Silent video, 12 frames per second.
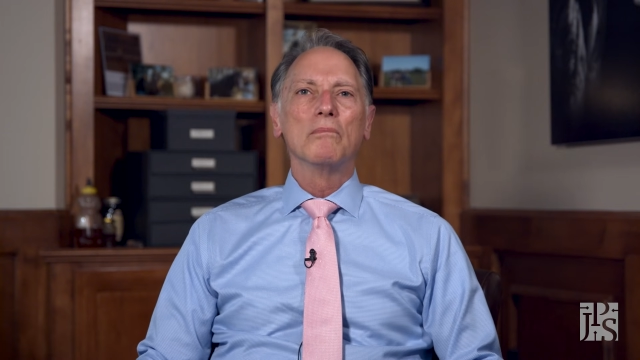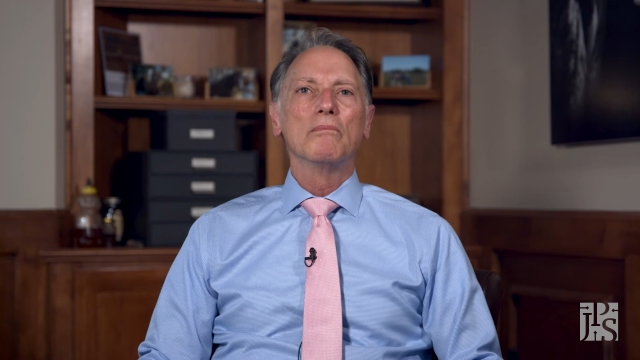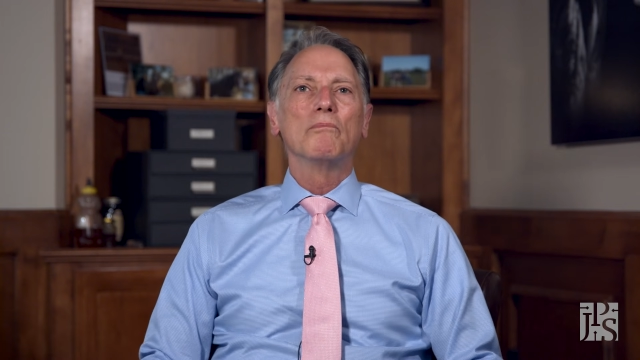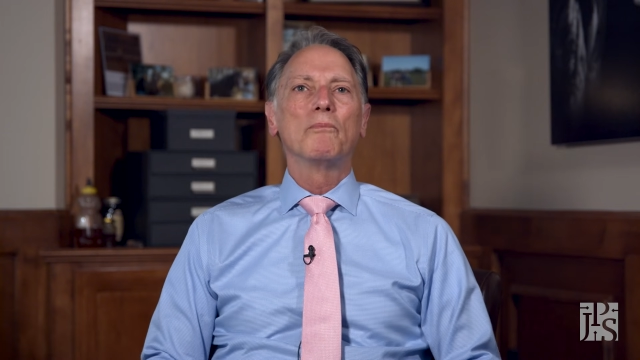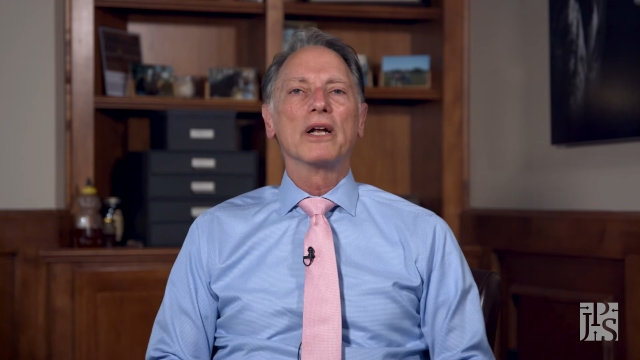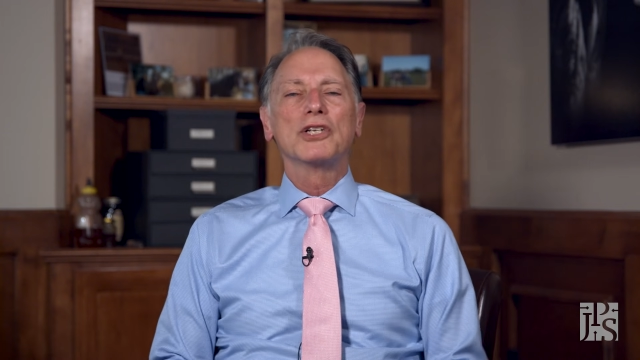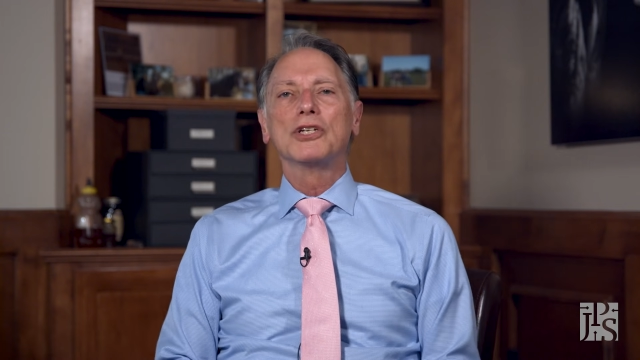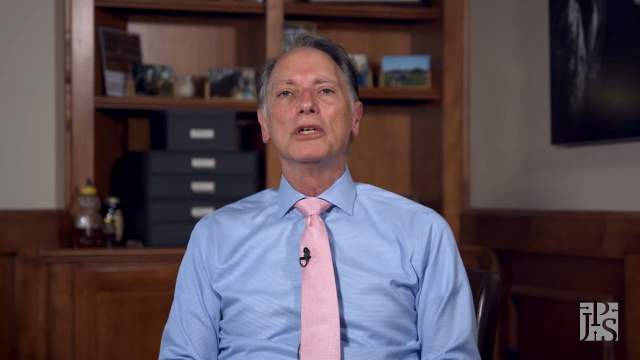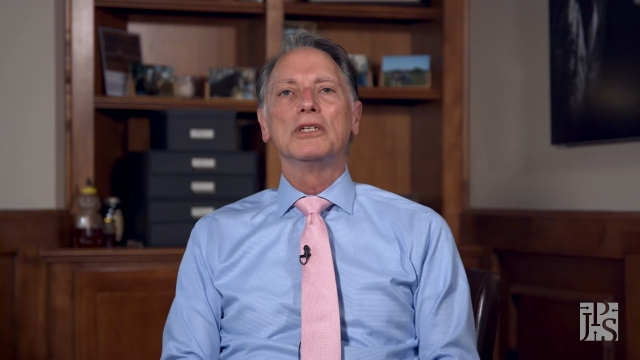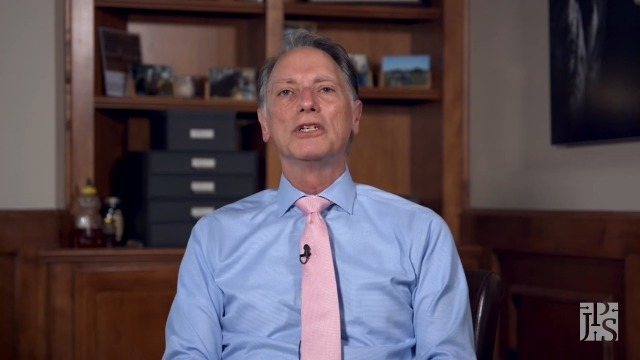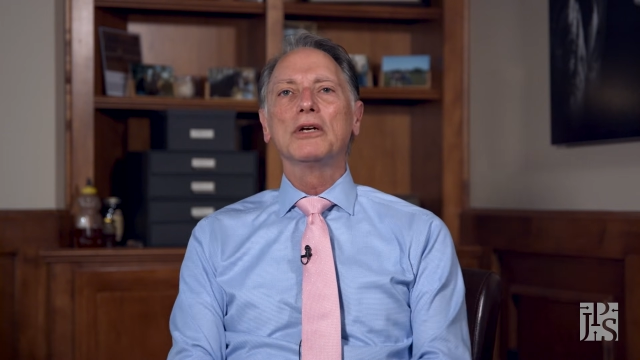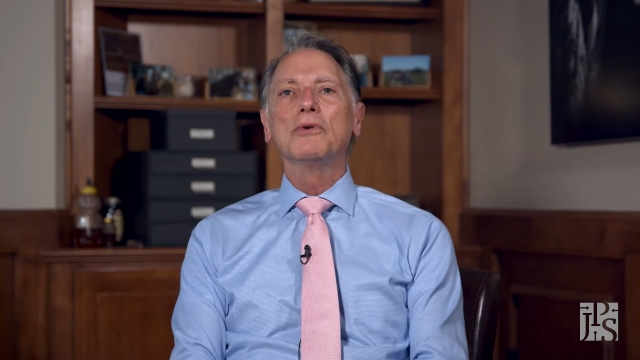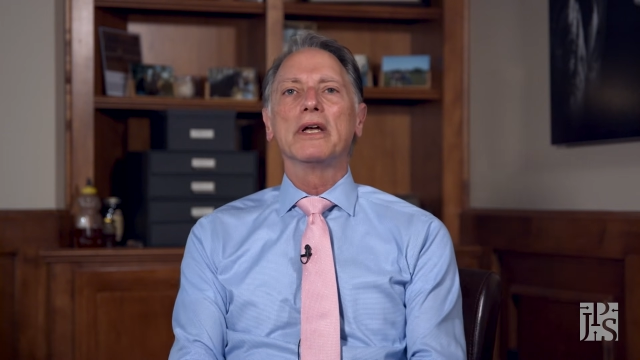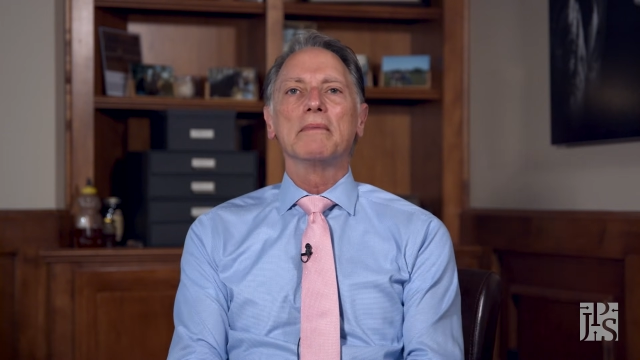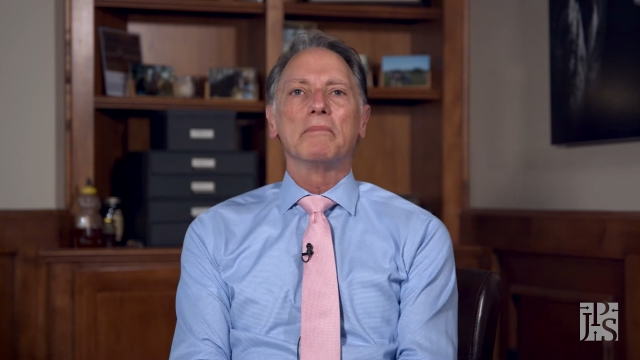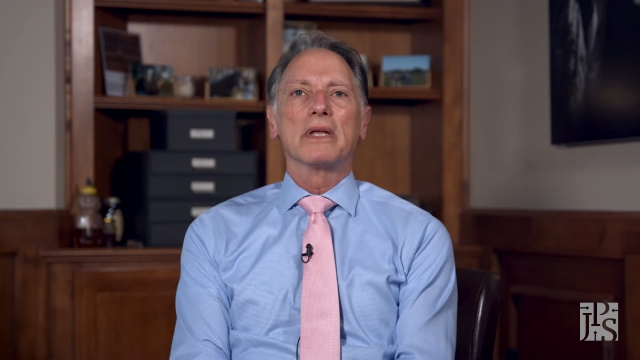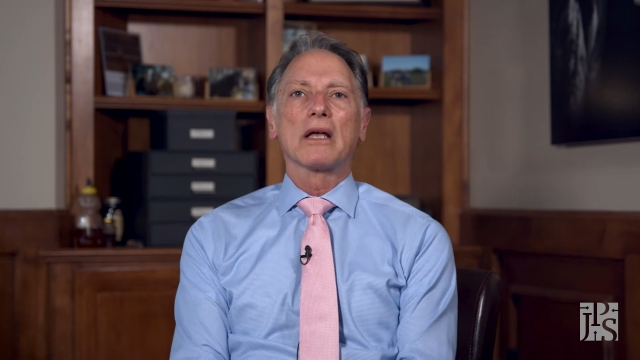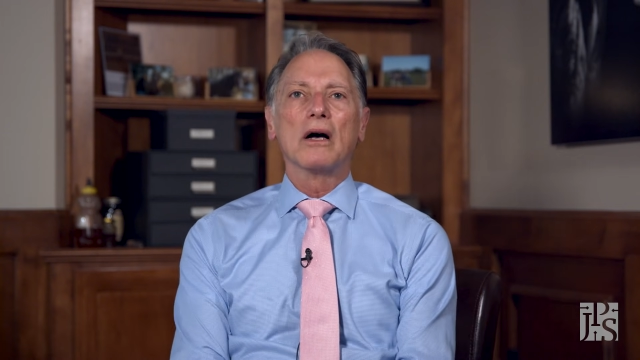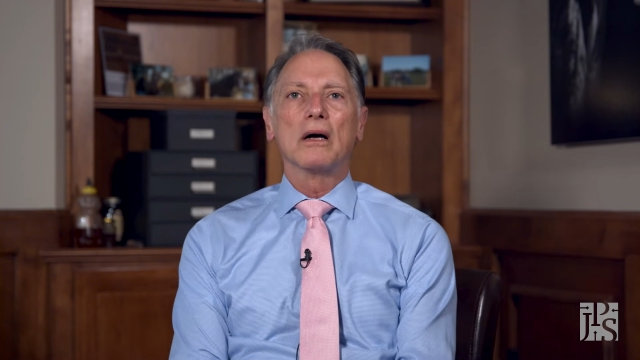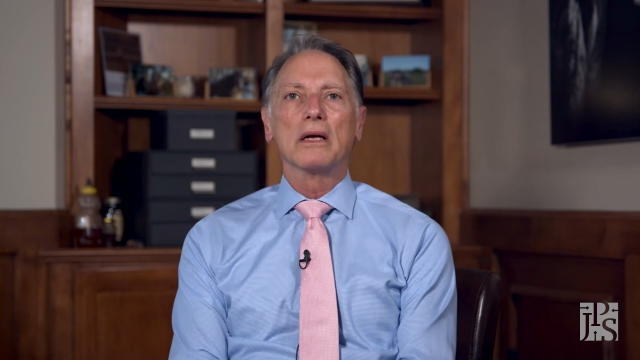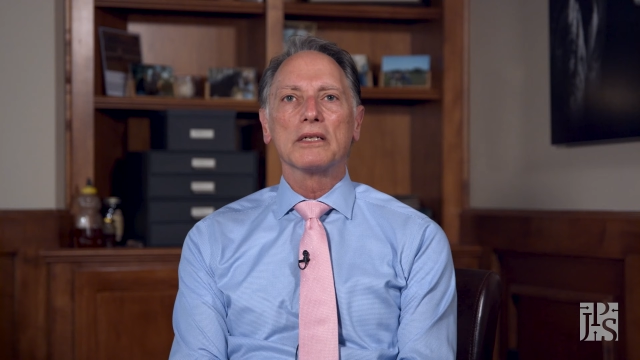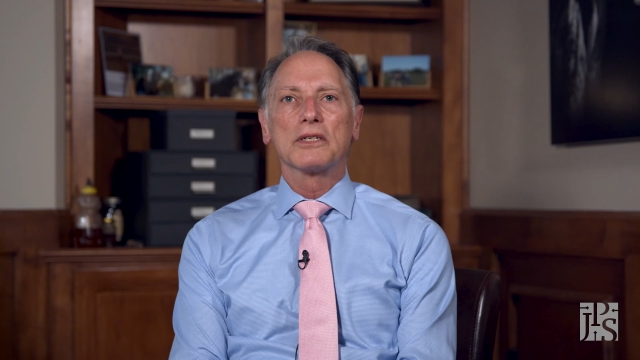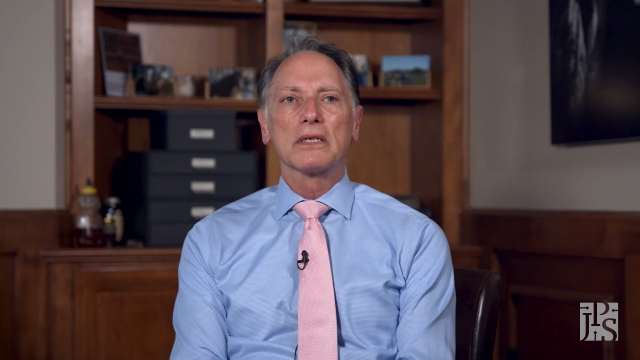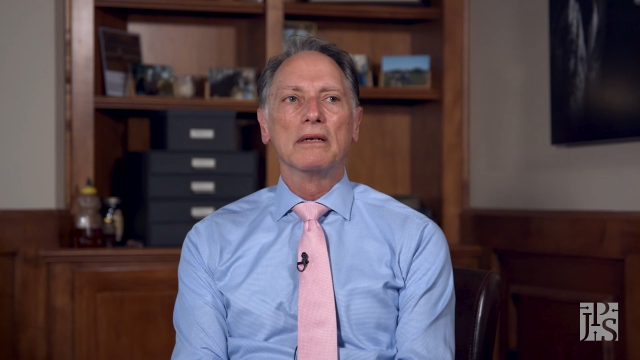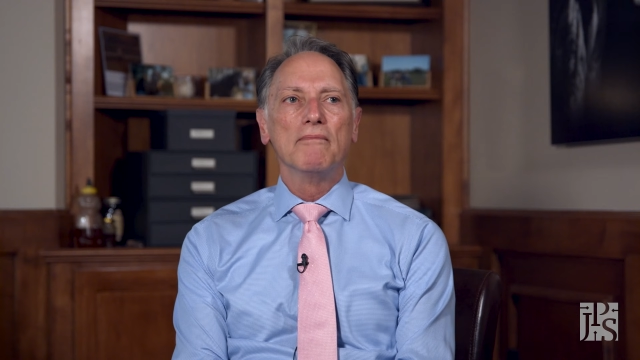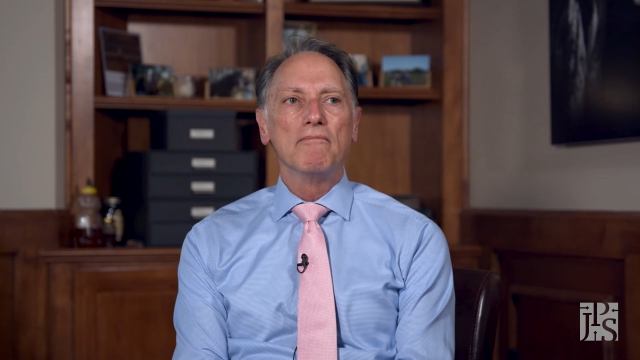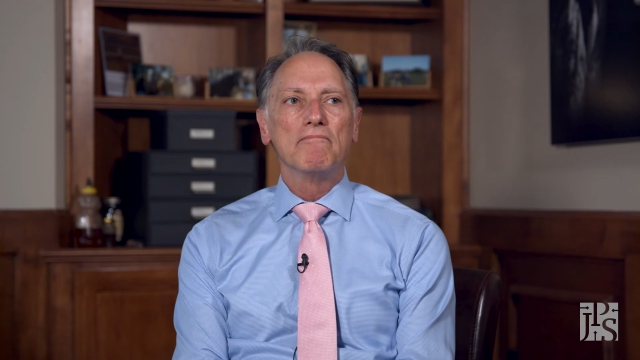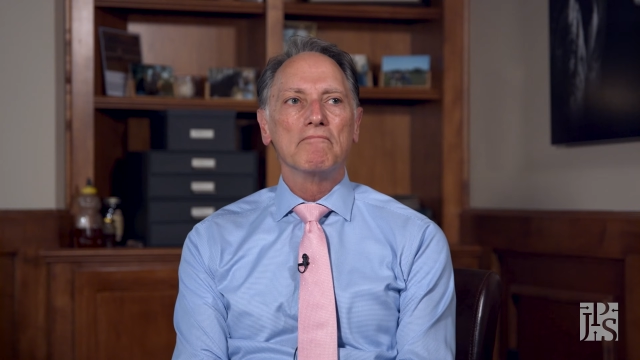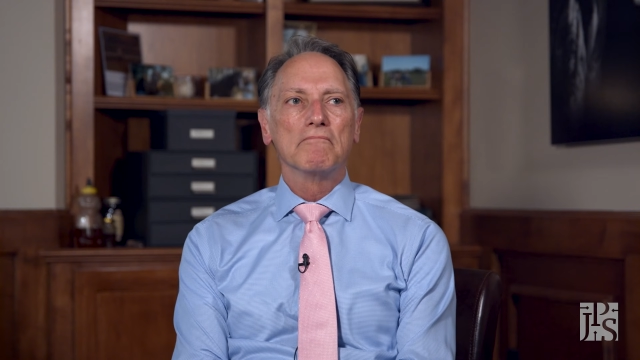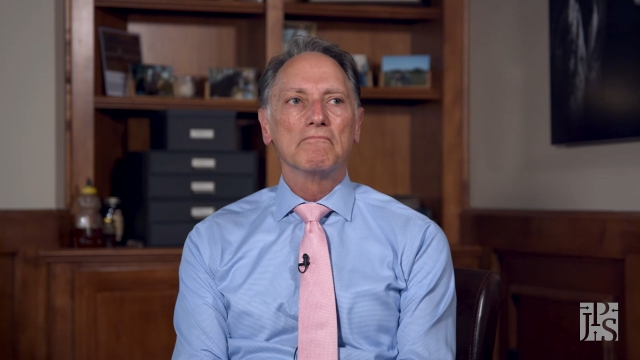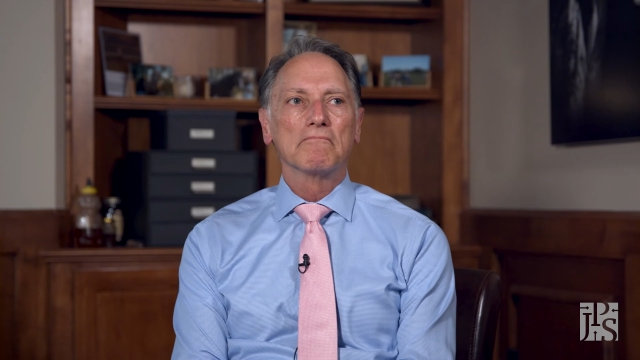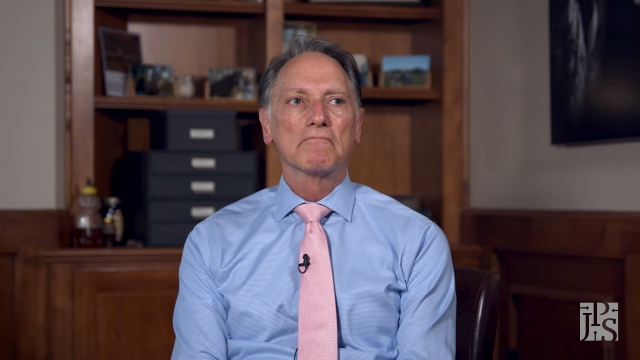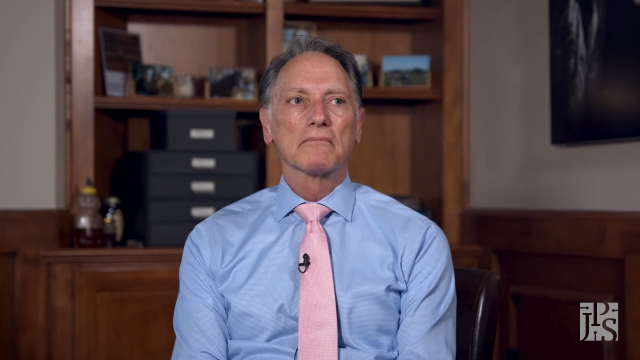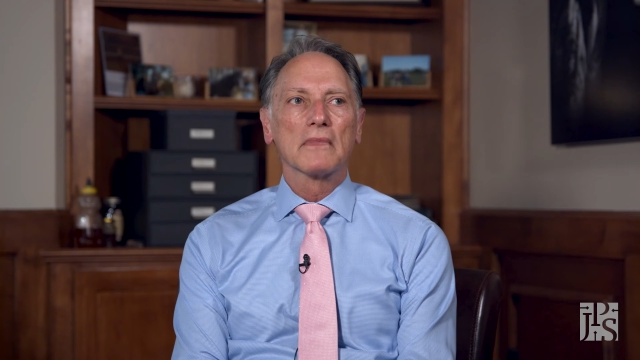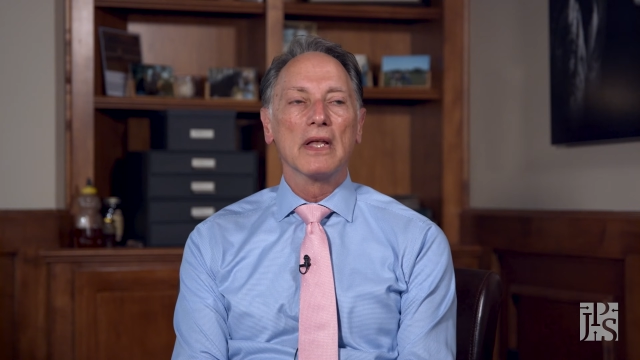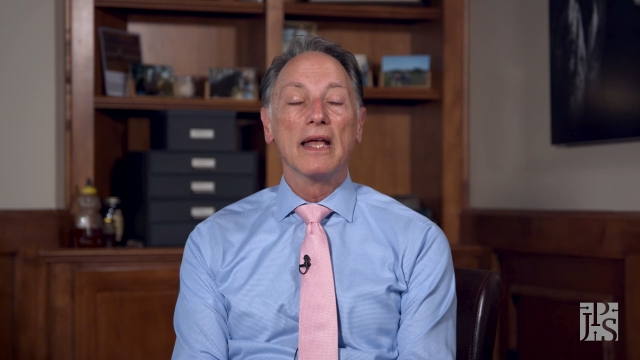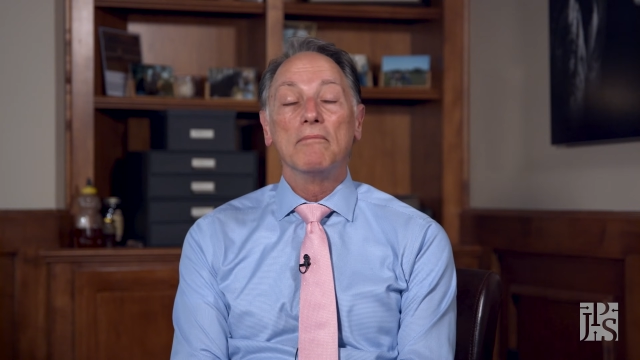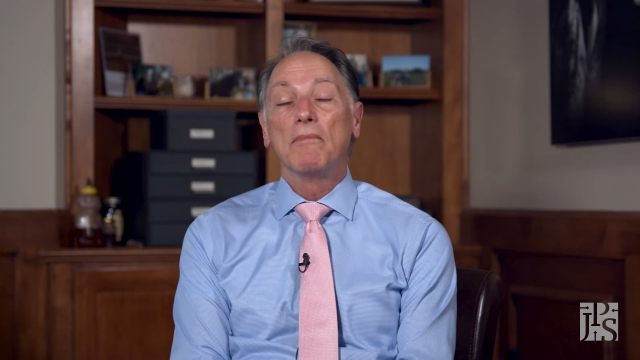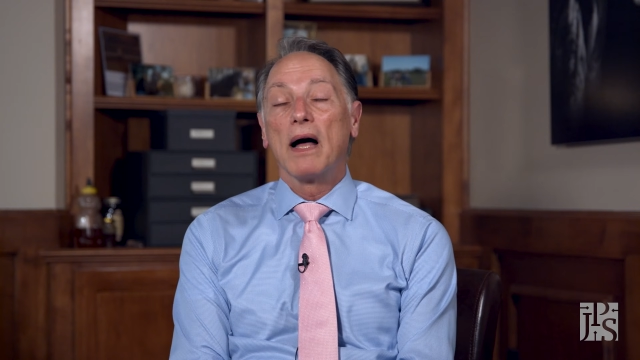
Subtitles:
but you do it because in